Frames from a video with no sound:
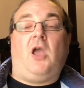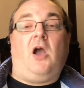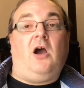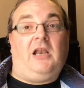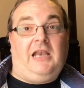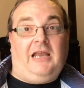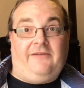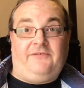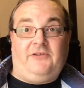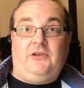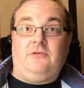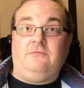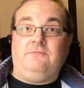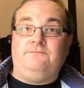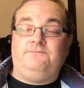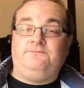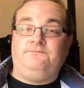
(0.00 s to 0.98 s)
I love
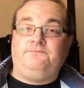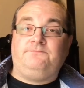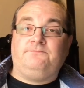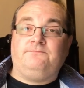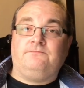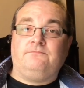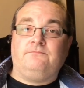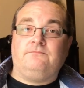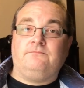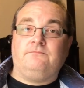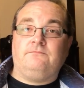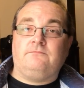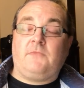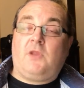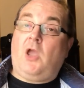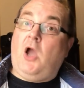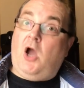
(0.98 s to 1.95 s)
you.
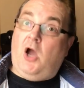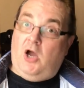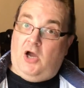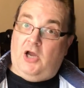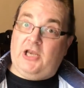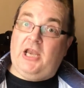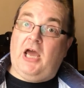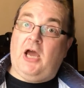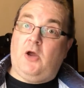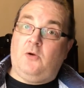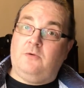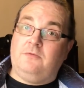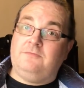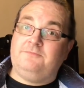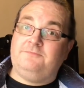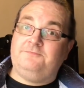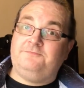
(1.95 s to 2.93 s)
I know.
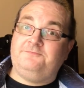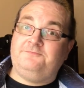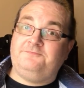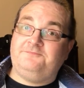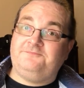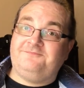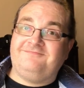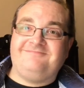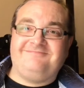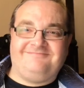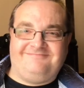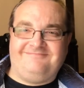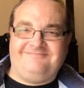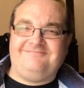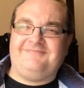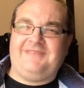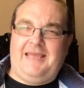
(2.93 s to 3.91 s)

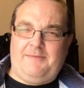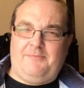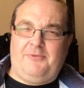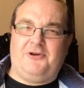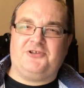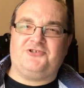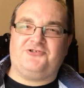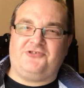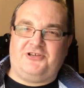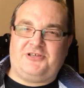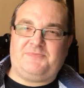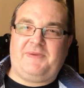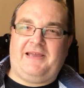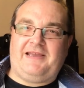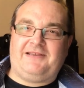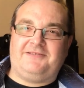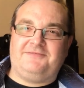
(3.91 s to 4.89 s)
Empire Strikes
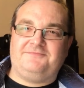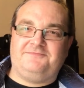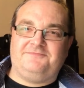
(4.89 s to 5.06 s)
Back.